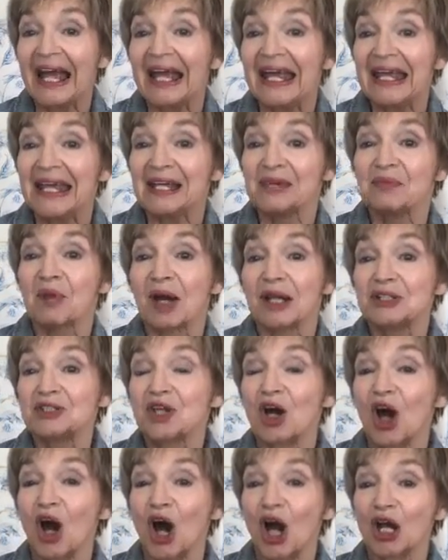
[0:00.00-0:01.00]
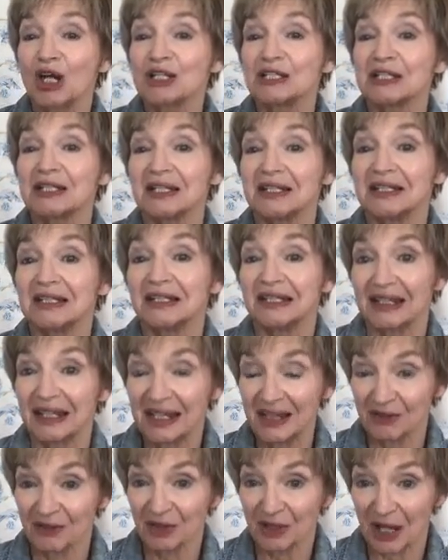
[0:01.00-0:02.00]
In my talks, and
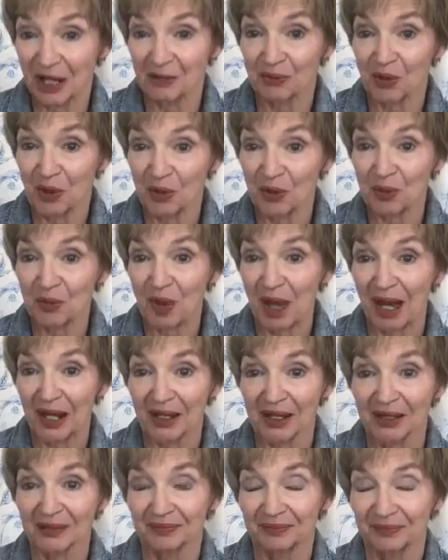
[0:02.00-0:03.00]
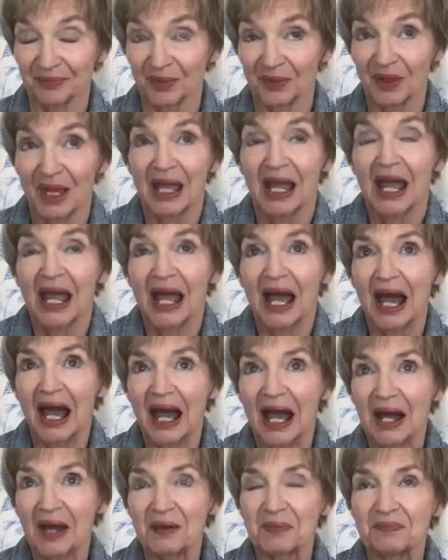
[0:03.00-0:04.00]
even I wrote about it,
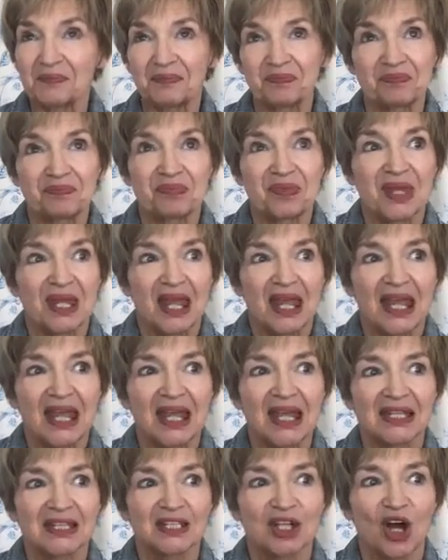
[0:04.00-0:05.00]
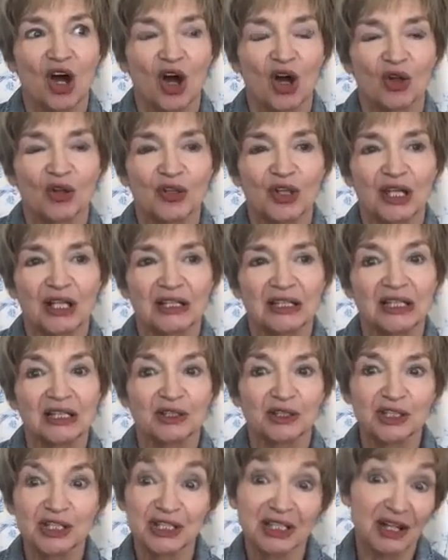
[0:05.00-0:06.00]
um, it's called the
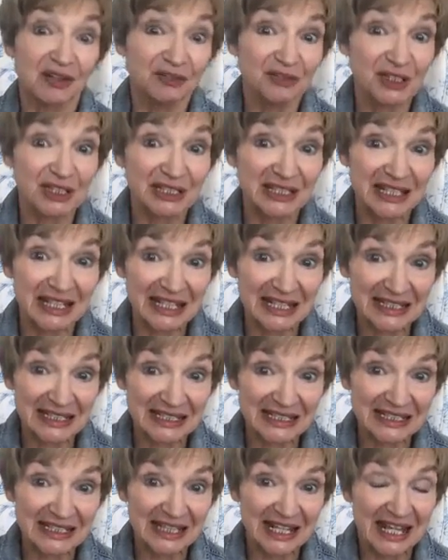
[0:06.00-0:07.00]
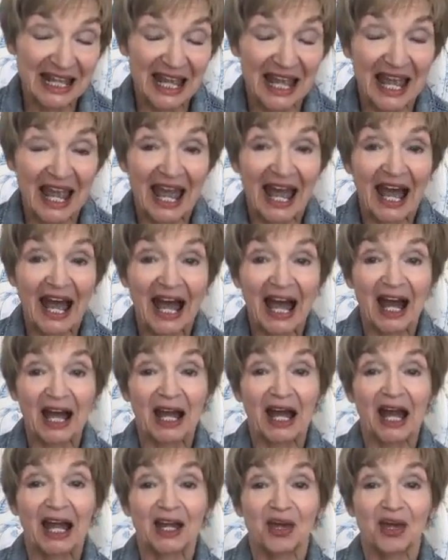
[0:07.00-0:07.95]
little stuff disease. I